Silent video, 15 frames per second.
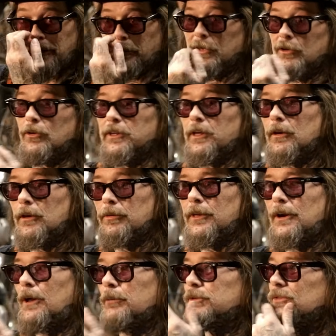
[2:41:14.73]
Am I gonna get, and
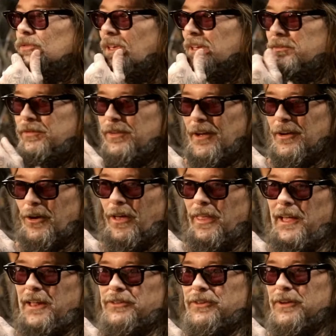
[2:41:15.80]
then I'm just like, fuck all
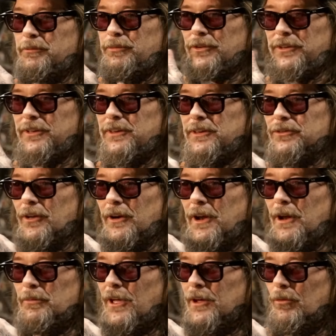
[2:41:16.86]
that shit, put titties on it.
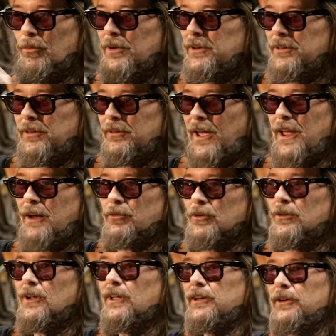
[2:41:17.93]
I'm like, when did I
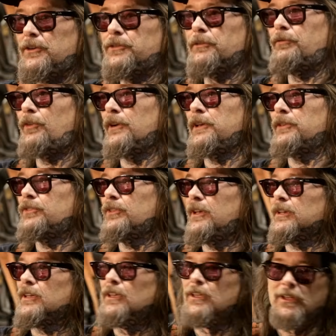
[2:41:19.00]
ever, here's the funniest
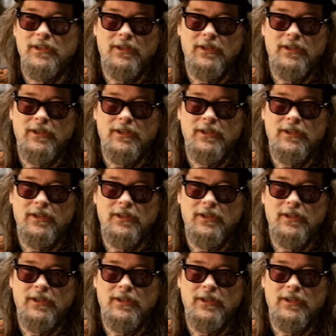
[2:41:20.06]
thing.